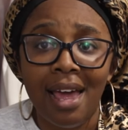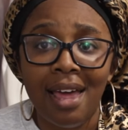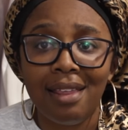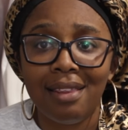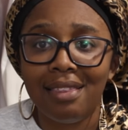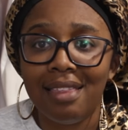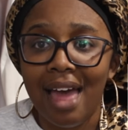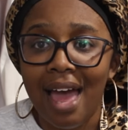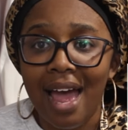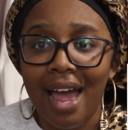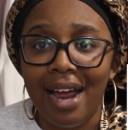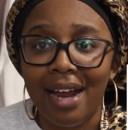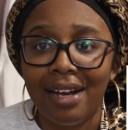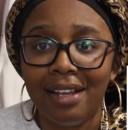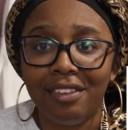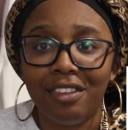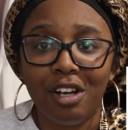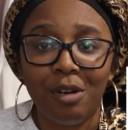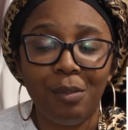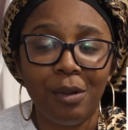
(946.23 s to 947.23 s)

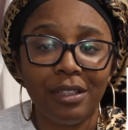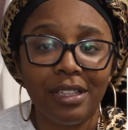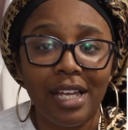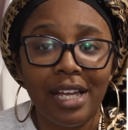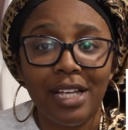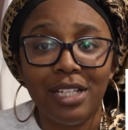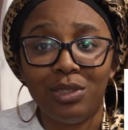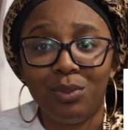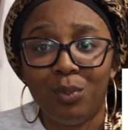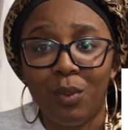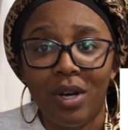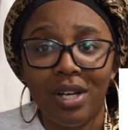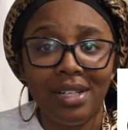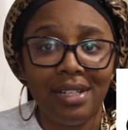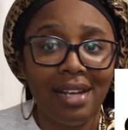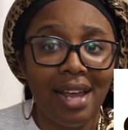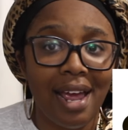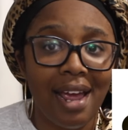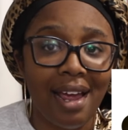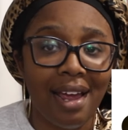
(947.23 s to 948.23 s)
that their birthday is one
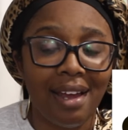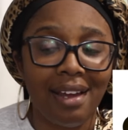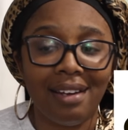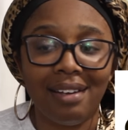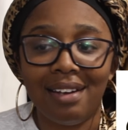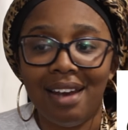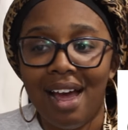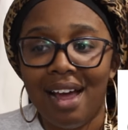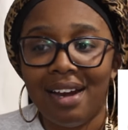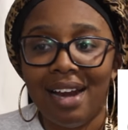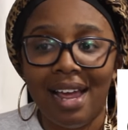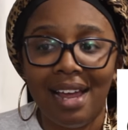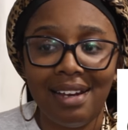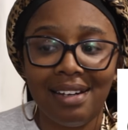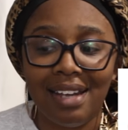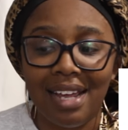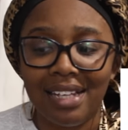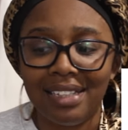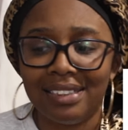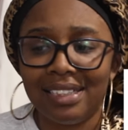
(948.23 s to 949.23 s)
day not eight
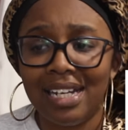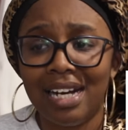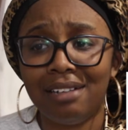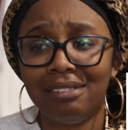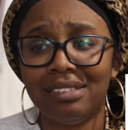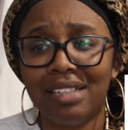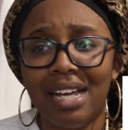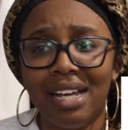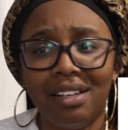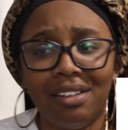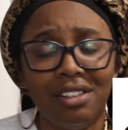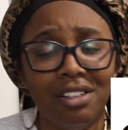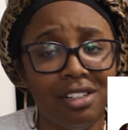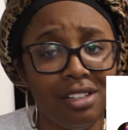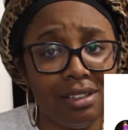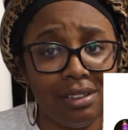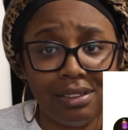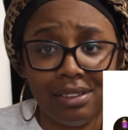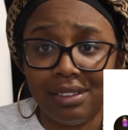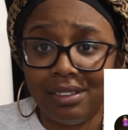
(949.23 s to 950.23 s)
days and i was like
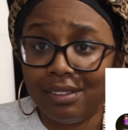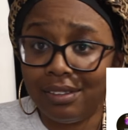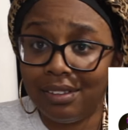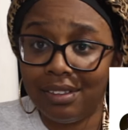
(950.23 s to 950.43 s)
look